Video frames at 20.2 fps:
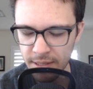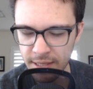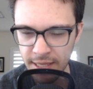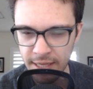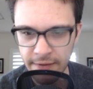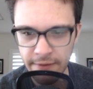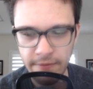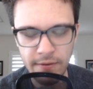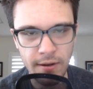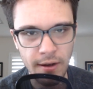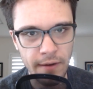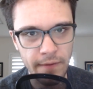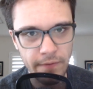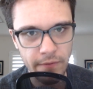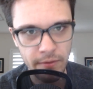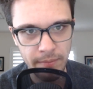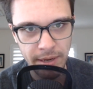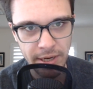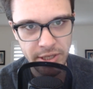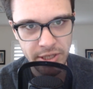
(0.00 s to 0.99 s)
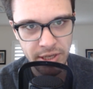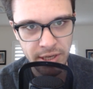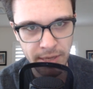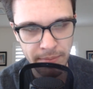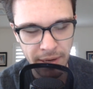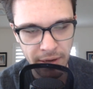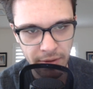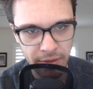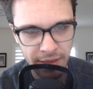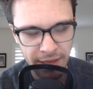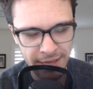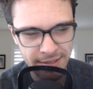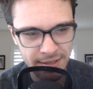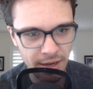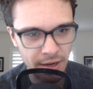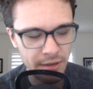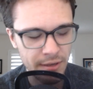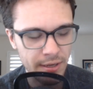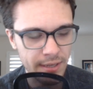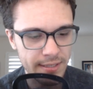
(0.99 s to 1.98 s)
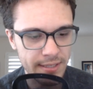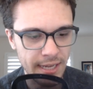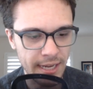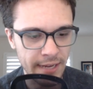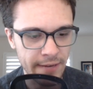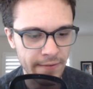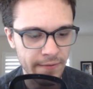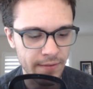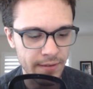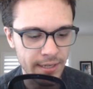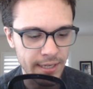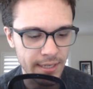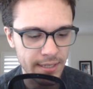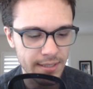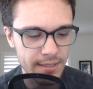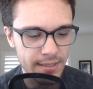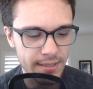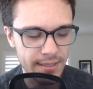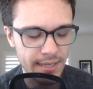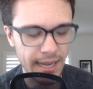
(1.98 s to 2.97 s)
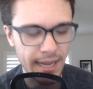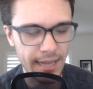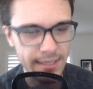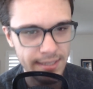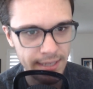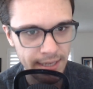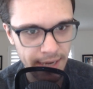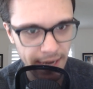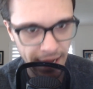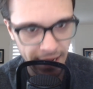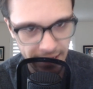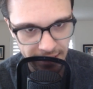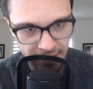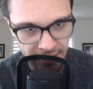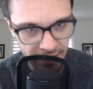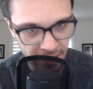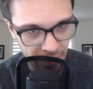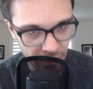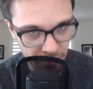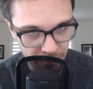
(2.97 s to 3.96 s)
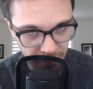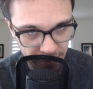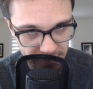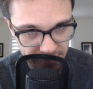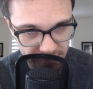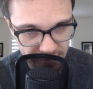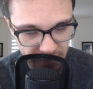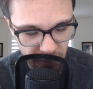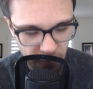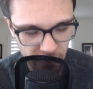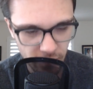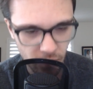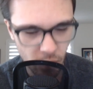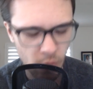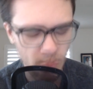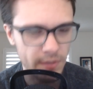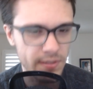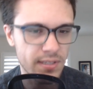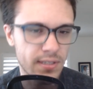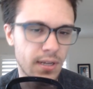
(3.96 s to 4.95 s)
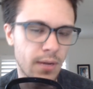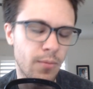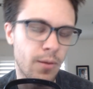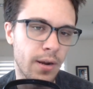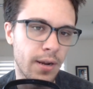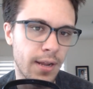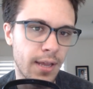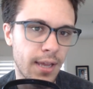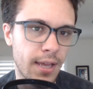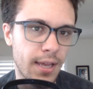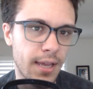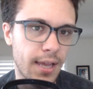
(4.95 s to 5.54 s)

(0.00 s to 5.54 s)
give confirmation about things unless I've like tested it out myself or someone